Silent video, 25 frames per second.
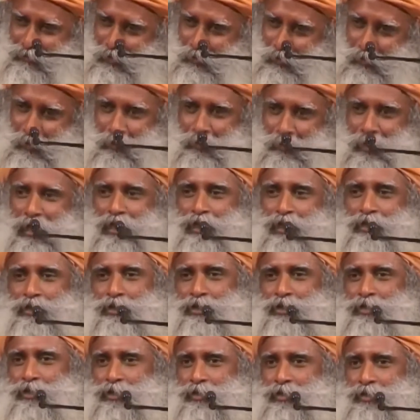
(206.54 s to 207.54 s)
to be
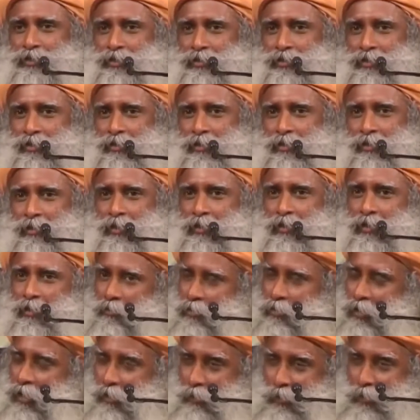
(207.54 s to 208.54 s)
managers,
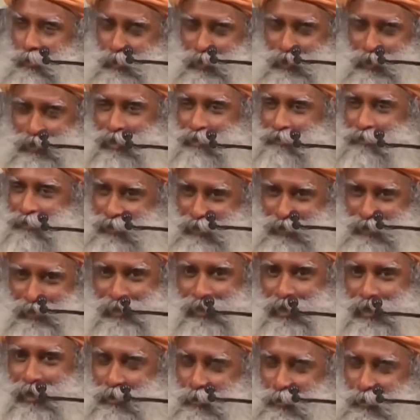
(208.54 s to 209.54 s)
probably,
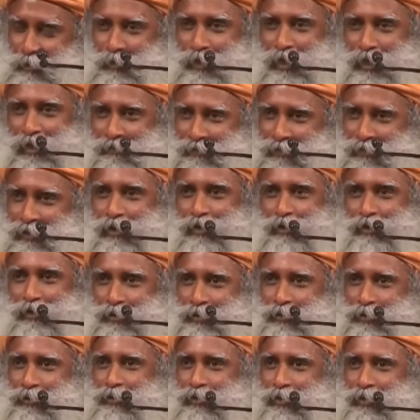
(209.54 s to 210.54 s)
definitely I hope they have taught
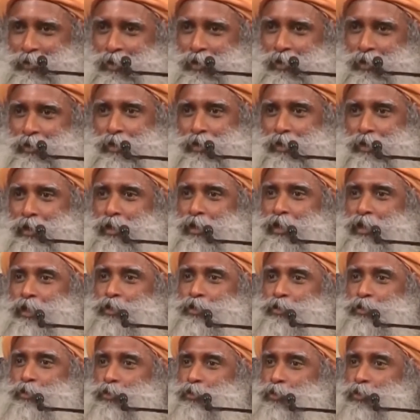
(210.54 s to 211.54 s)
you that
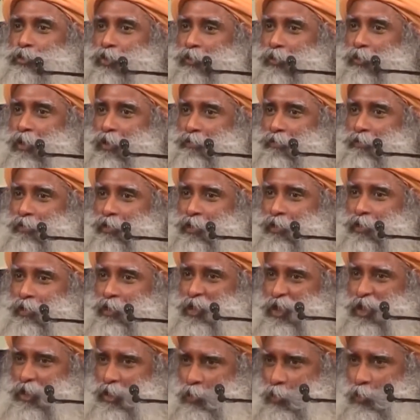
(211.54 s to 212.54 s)
unless you do the right thing, it
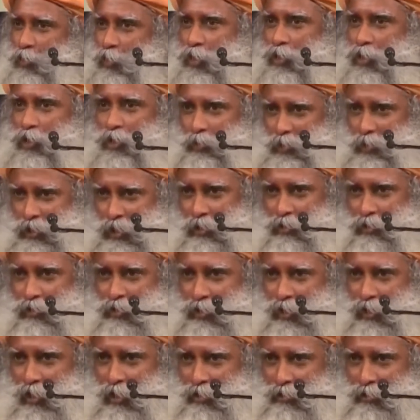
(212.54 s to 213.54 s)
doesn't work with
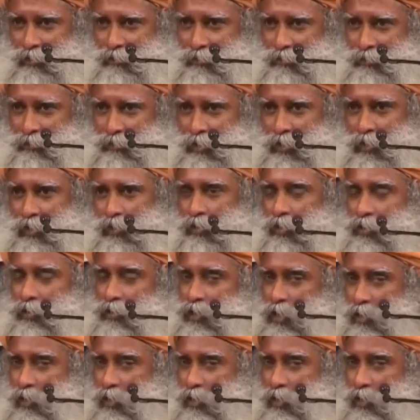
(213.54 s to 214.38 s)
outside. The